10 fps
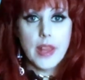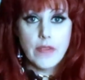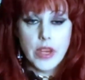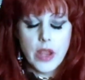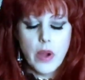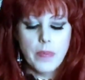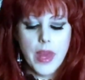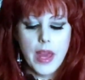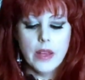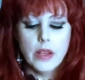to that video up
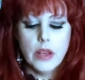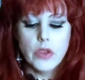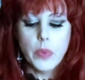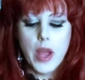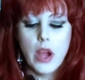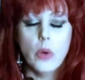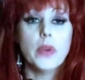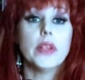there as well,